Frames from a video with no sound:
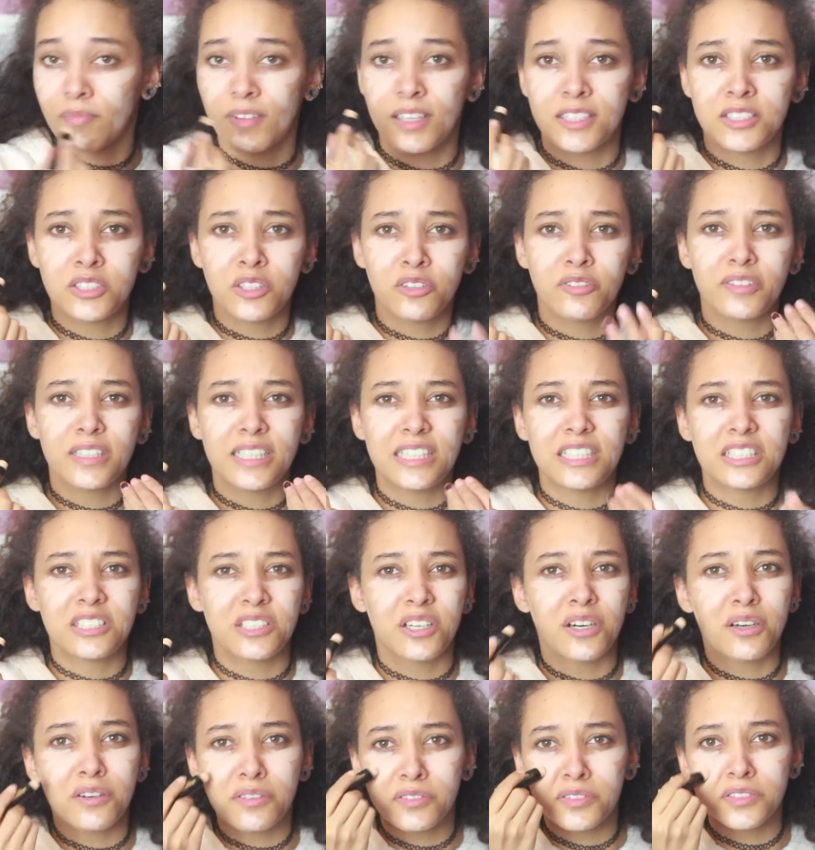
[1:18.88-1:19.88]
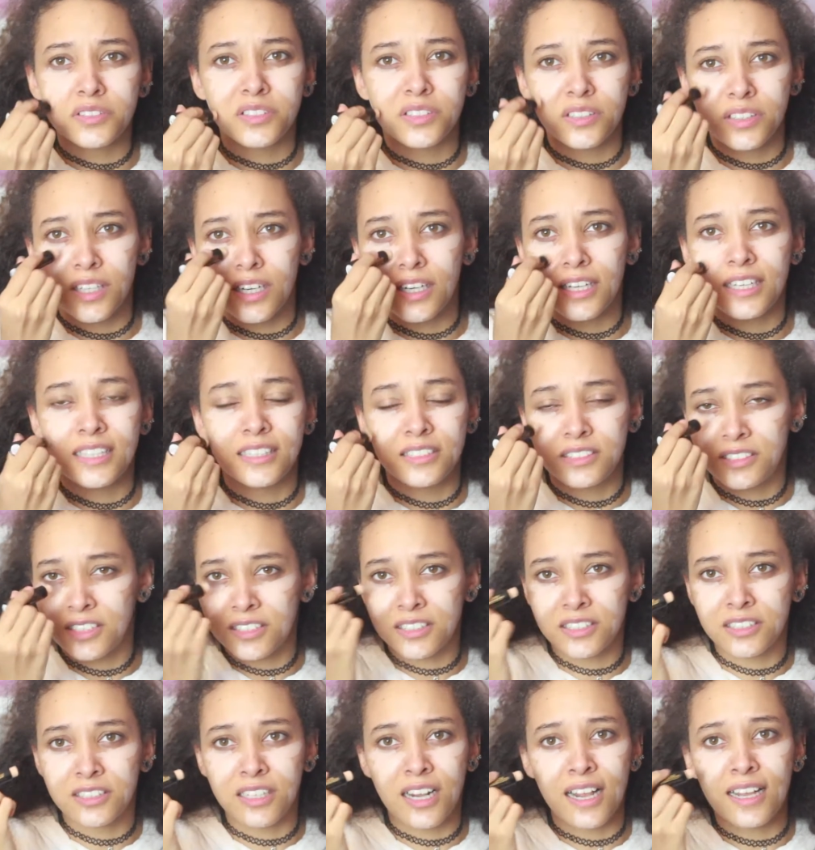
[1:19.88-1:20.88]
It's not really soft. It
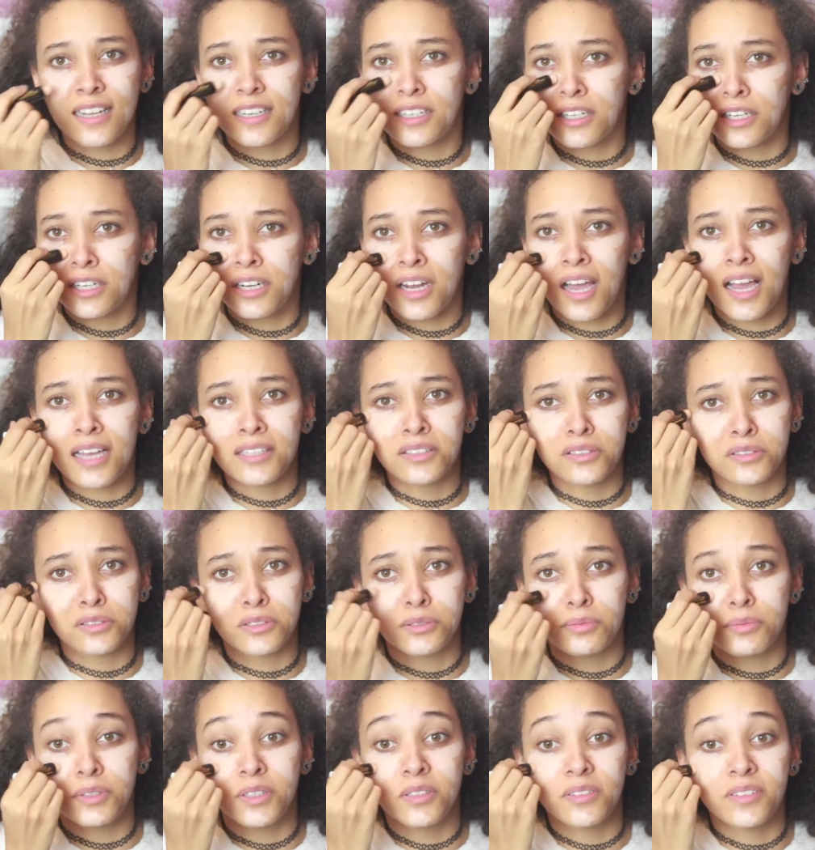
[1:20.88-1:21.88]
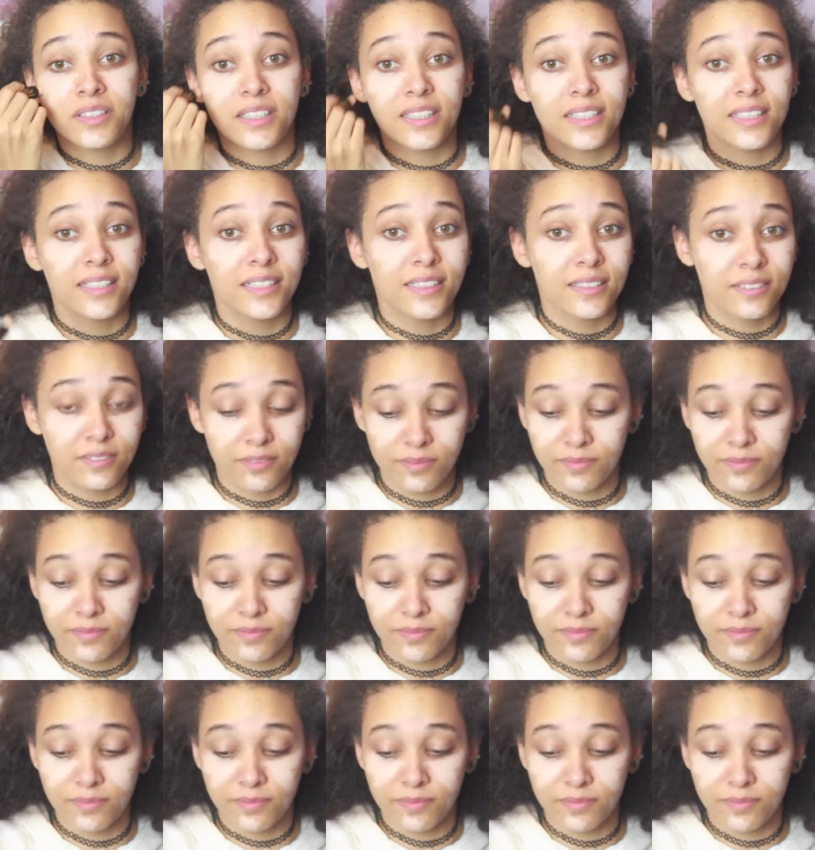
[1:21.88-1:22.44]
doesn't like glide on smoothly.